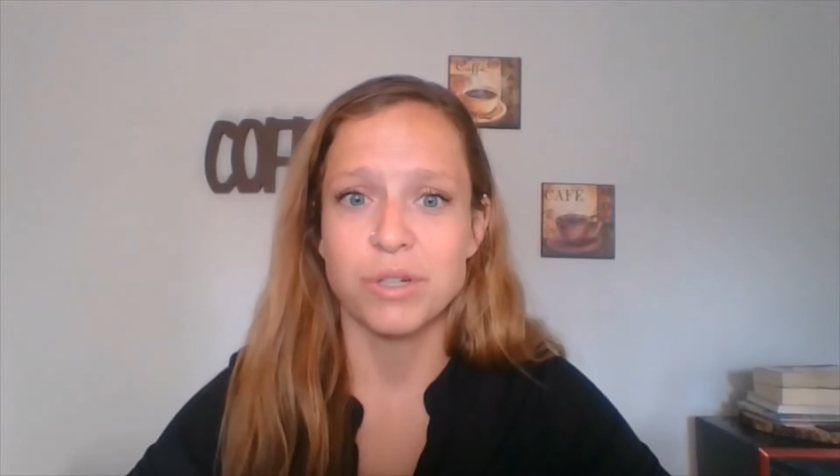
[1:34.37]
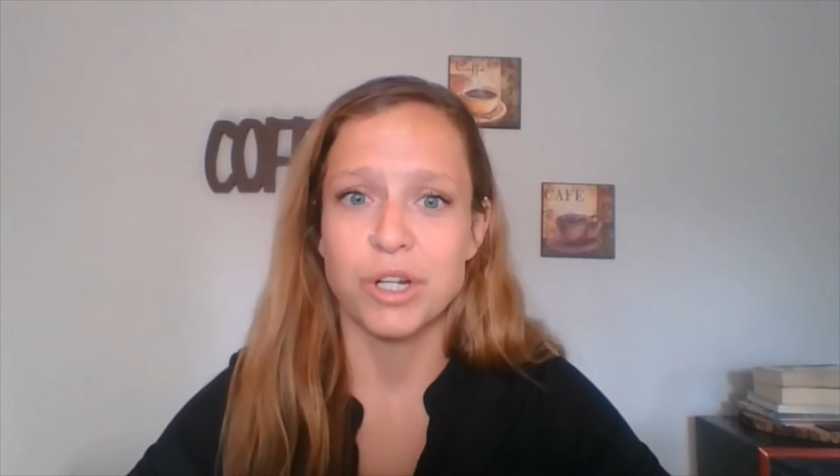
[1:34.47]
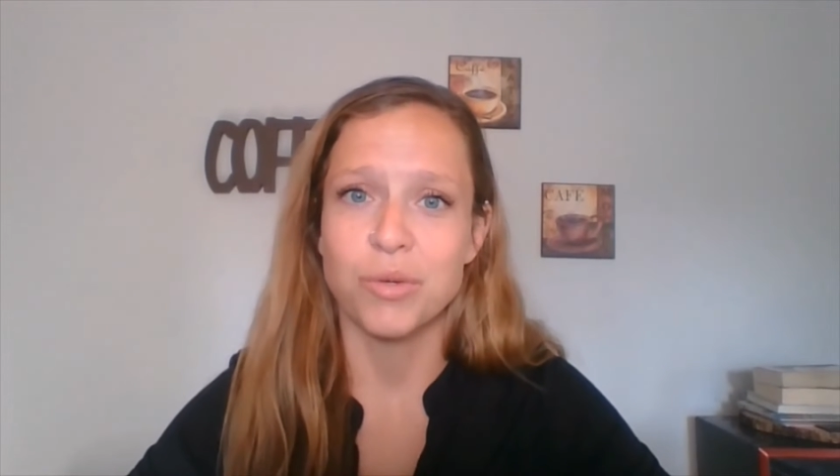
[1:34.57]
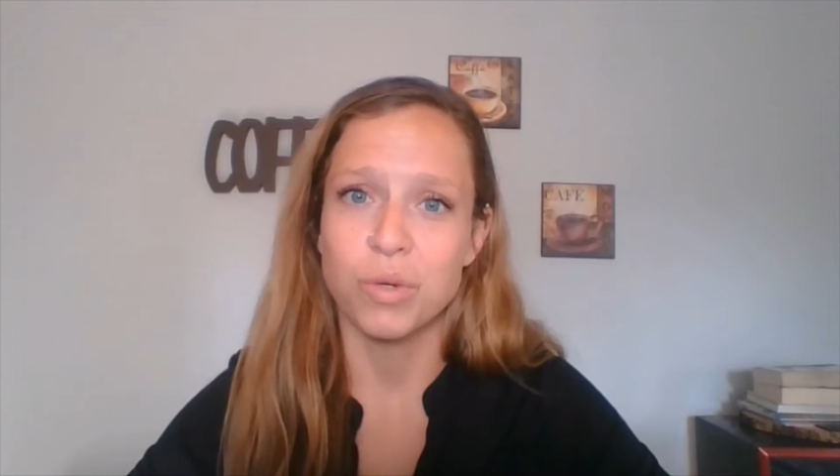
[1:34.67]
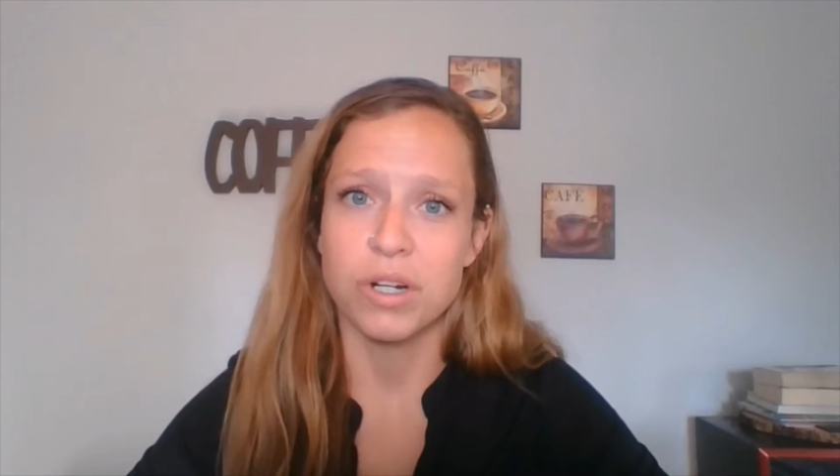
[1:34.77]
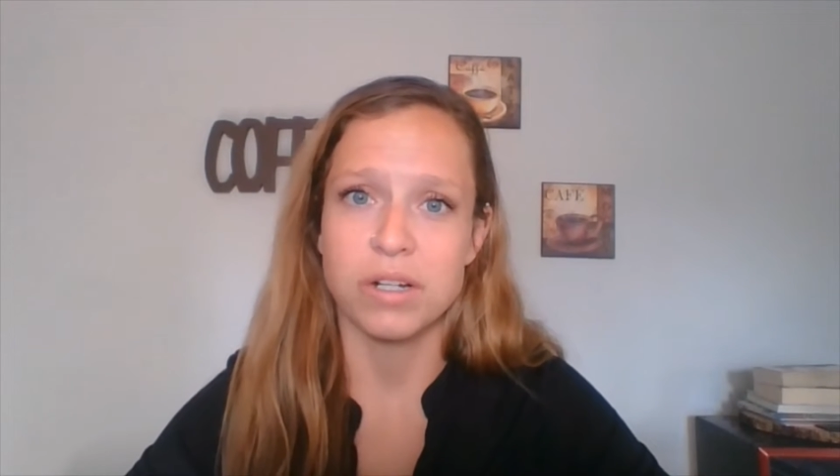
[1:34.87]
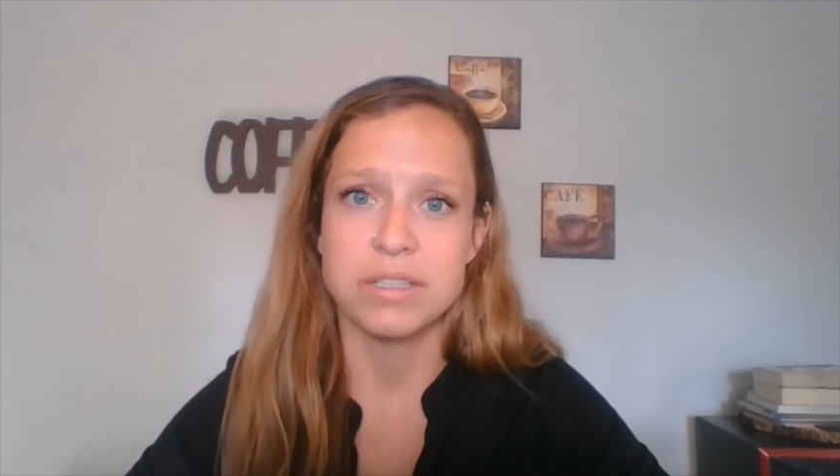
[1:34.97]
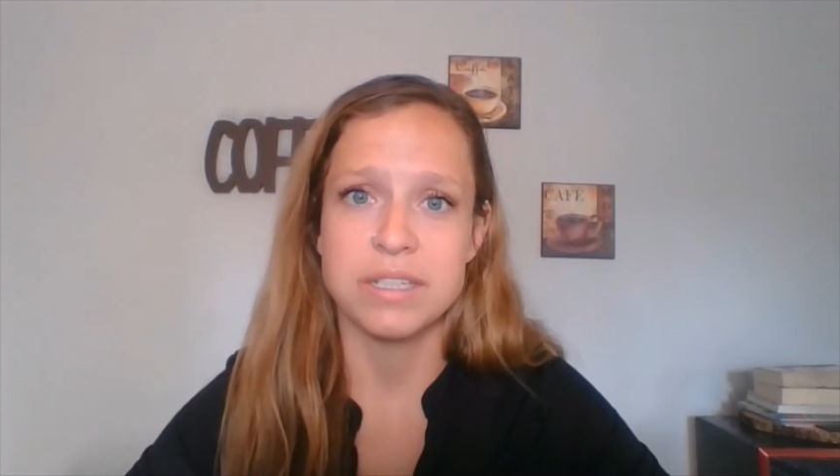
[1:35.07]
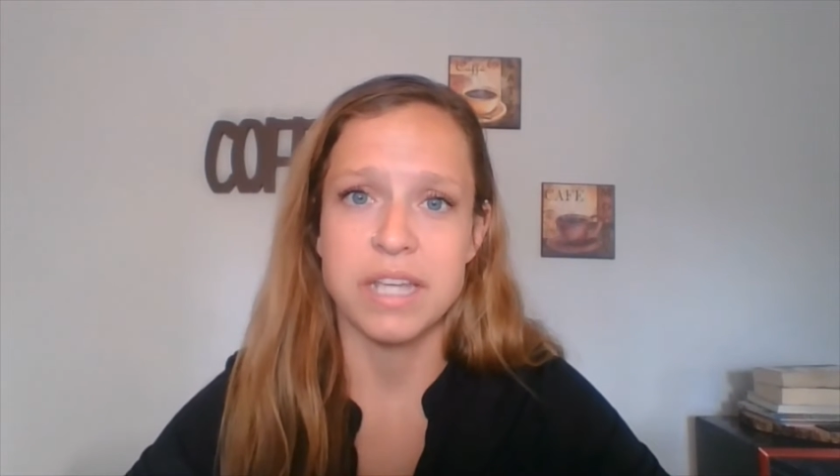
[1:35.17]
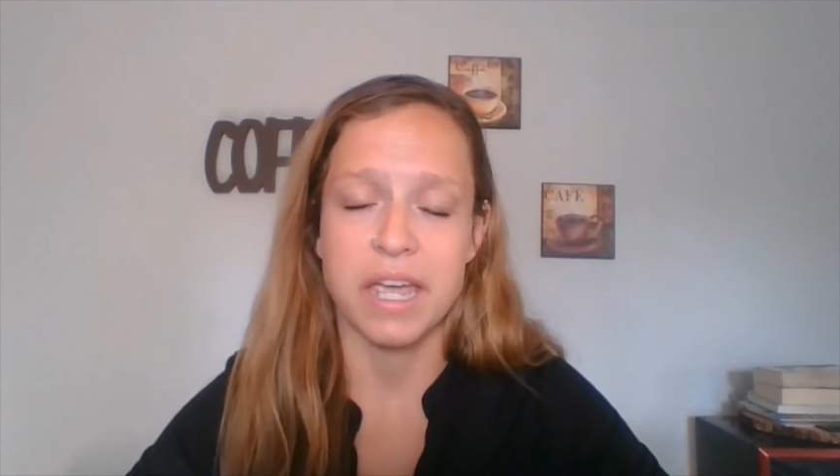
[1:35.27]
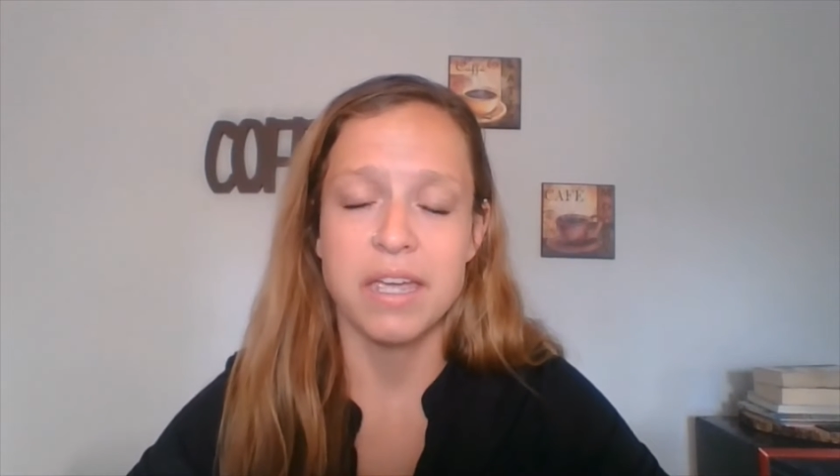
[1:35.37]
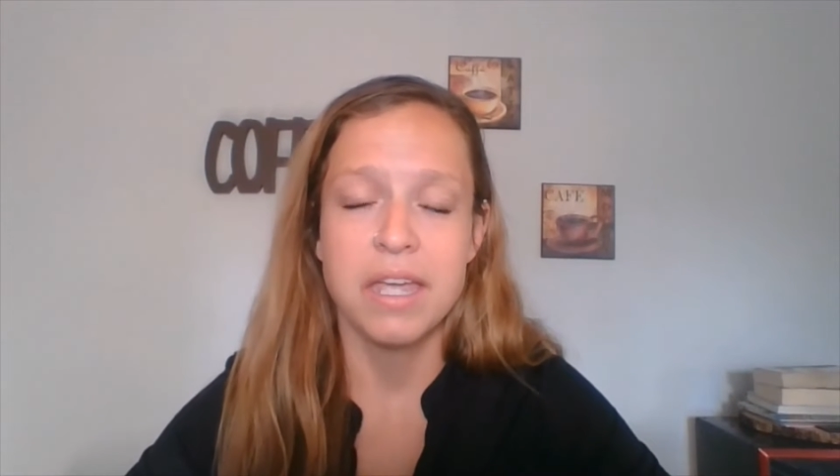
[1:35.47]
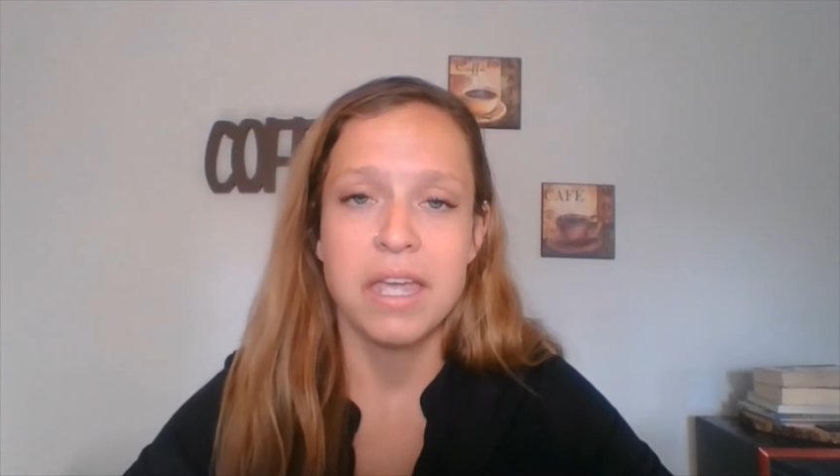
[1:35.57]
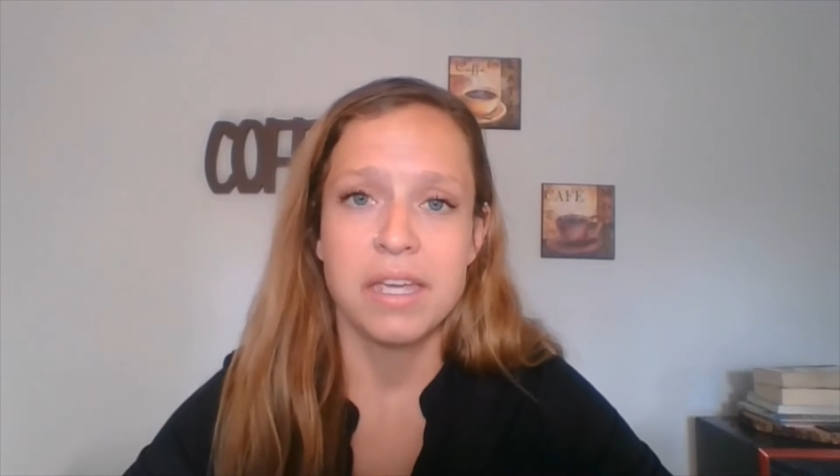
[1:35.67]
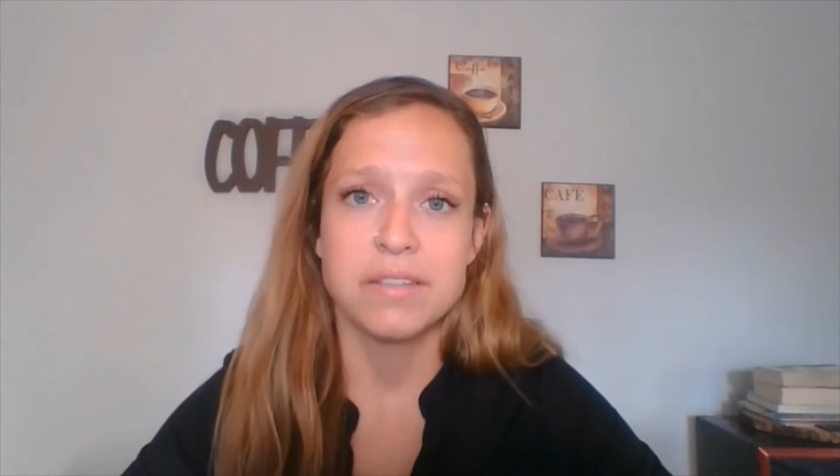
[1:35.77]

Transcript: we're going to work on today